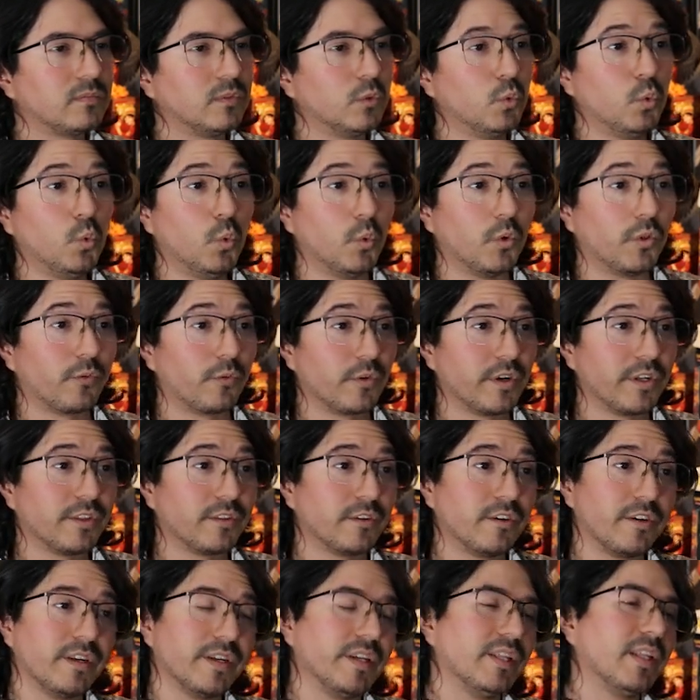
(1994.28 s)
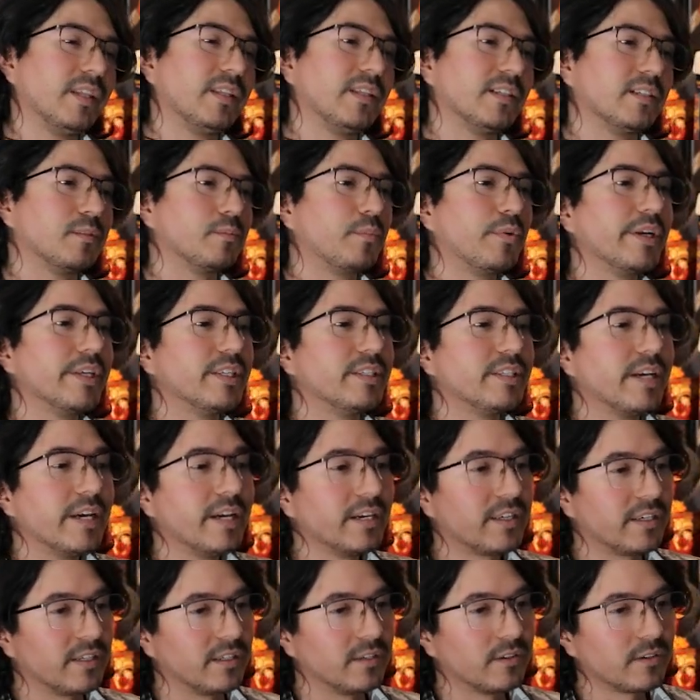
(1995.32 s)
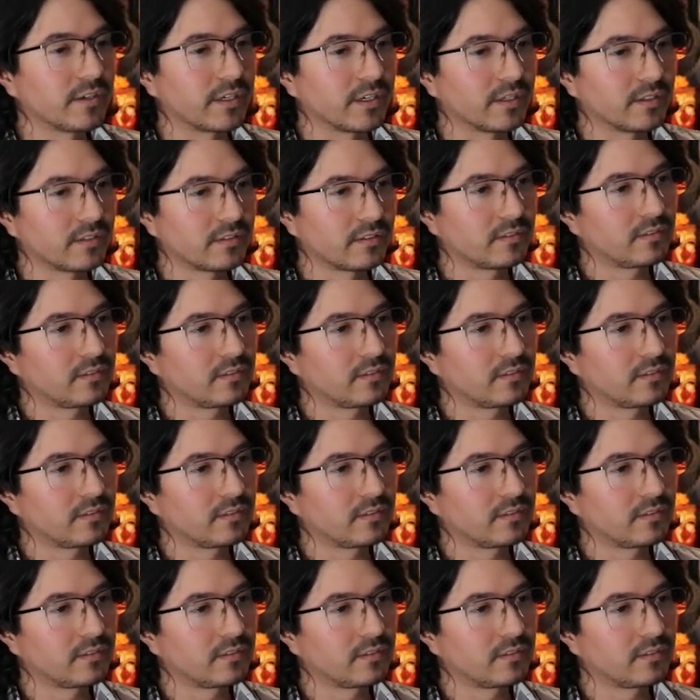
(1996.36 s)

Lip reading: Ooh, 330. That thing's pretty tanky. Okay.